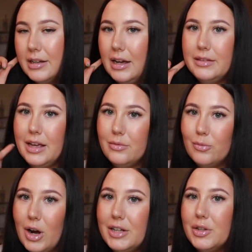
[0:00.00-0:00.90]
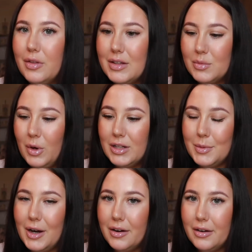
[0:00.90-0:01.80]
and then write 2,000 words
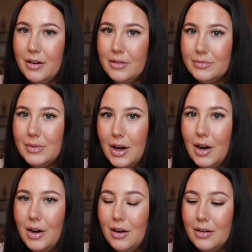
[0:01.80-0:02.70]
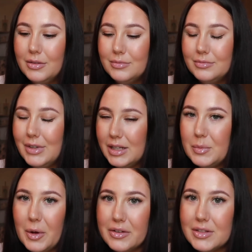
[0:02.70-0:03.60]
about our
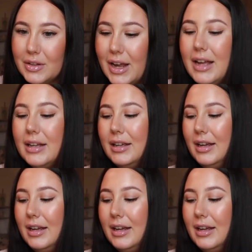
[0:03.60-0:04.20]
experience on it.